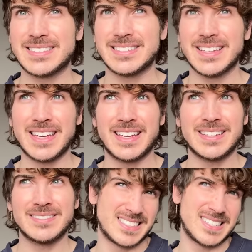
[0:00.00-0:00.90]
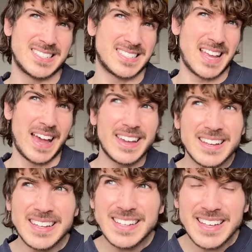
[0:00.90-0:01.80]
like
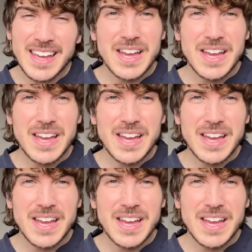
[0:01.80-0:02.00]
society